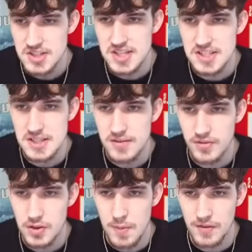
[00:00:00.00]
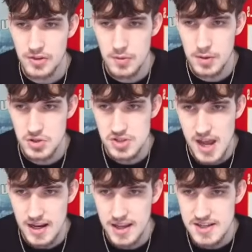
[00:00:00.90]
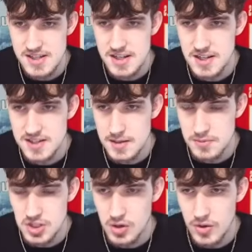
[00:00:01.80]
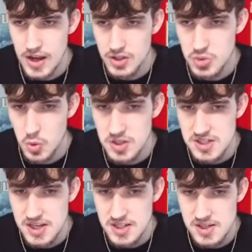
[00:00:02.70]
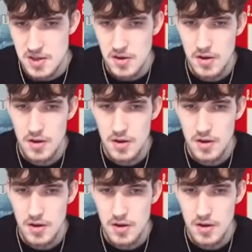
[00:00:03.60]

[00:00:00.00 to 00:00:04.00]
60 for the Buffalo Bills. Got Casey Concepcion at 26.